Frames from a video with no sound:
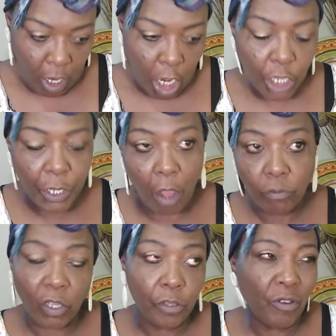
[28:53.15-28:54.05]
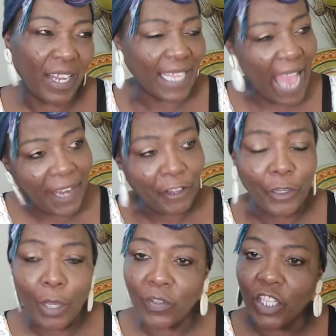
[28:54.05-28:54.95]
so you can kind
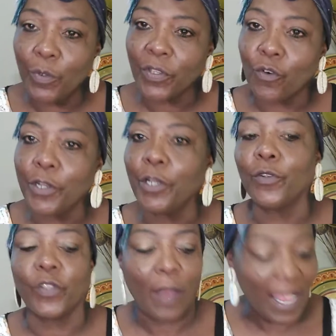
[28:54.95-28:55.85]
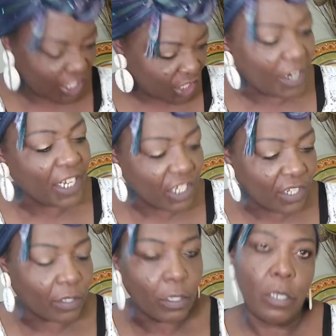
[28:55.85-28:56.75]
of, see what's going on. So I started
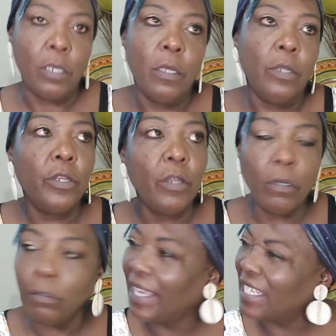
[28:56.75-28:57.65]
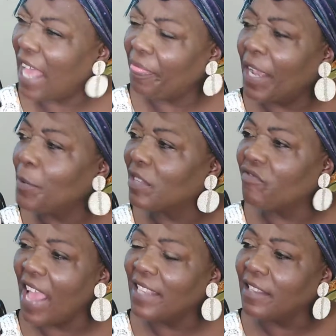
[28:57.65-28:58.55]
just, like I said, I think it was
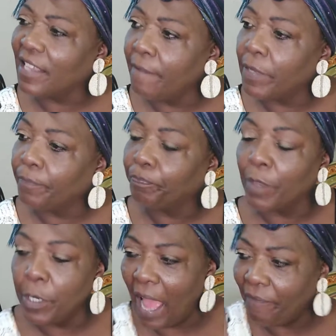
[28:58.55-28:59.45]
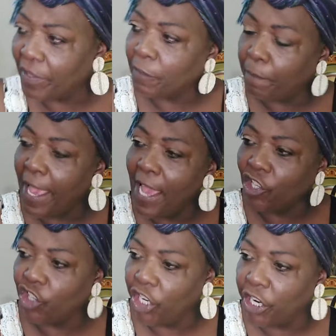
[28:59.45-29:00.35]
Thanksgiving, not this
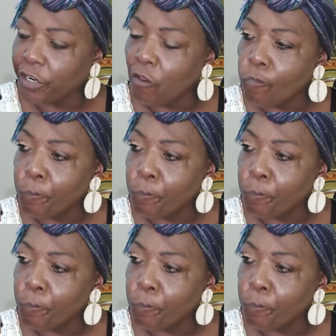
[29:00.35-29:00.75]
past year,